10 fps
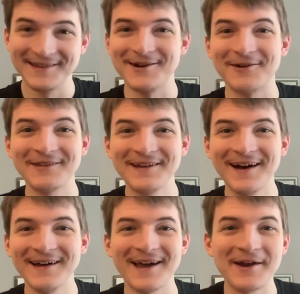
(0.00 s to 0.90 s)
Totally
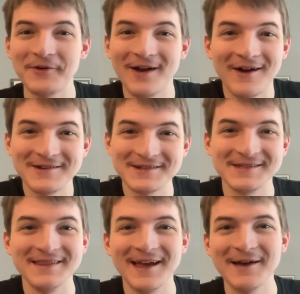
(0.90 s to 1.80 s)
gone. I don't know how I just
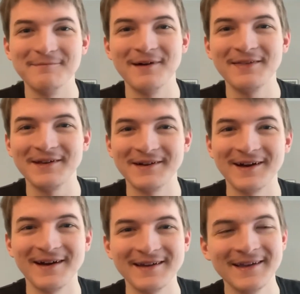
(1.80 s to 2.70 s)
did that, but they're
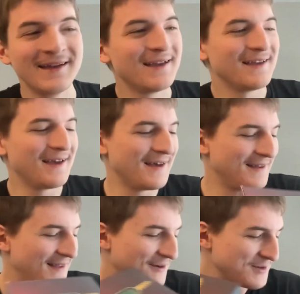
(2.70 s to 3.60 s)
gone.
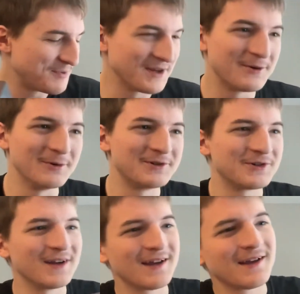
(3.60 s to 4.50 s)
Yeah, that was pretty cool
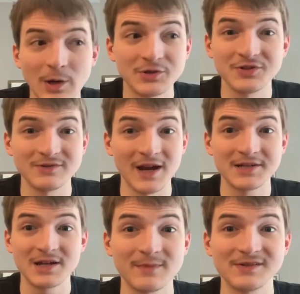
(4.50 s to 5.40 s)
trick. Oh shoot, did I
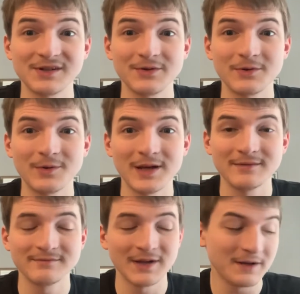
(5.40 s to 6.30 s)
just secret
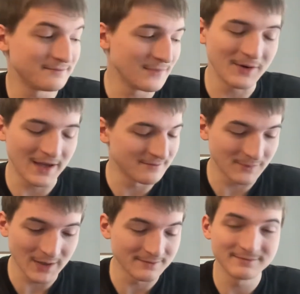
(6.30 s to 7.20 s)
away? Oh, okay,
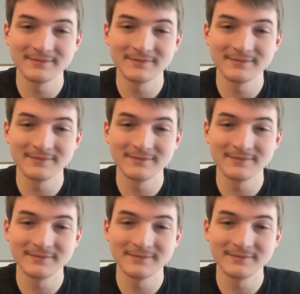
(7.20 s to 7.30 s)
well.